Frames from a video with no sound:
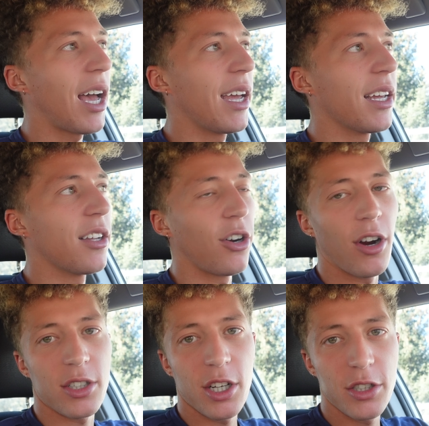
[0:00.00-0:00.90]
I had done
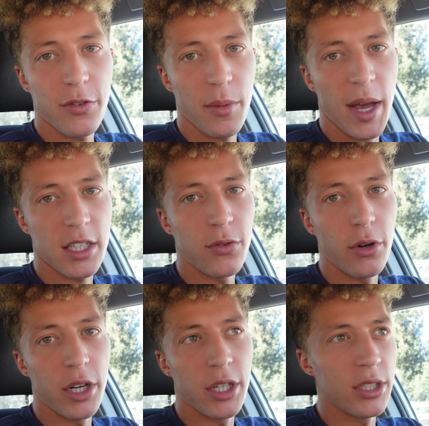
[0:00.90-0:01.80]
cross country for the past
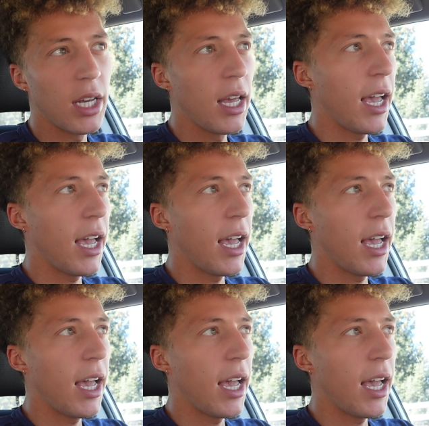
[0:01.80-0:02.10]
4 years.